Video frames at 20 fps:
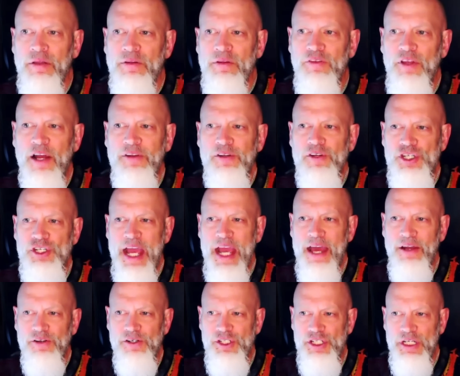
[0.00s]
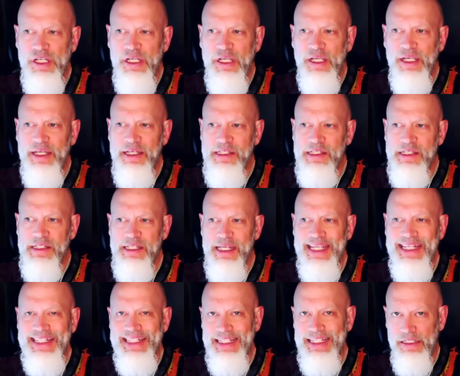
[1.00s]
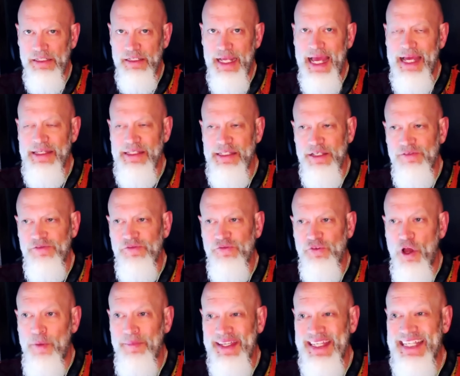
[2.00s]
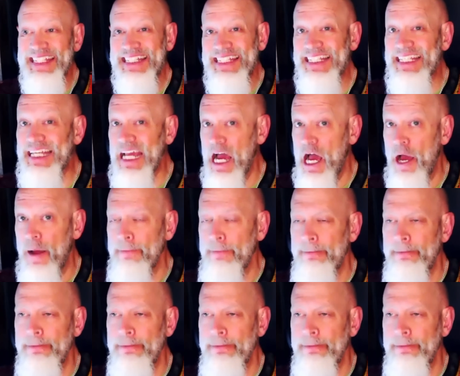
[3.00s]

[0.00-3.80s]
Dr. Chatterjee is Indian, as in from India.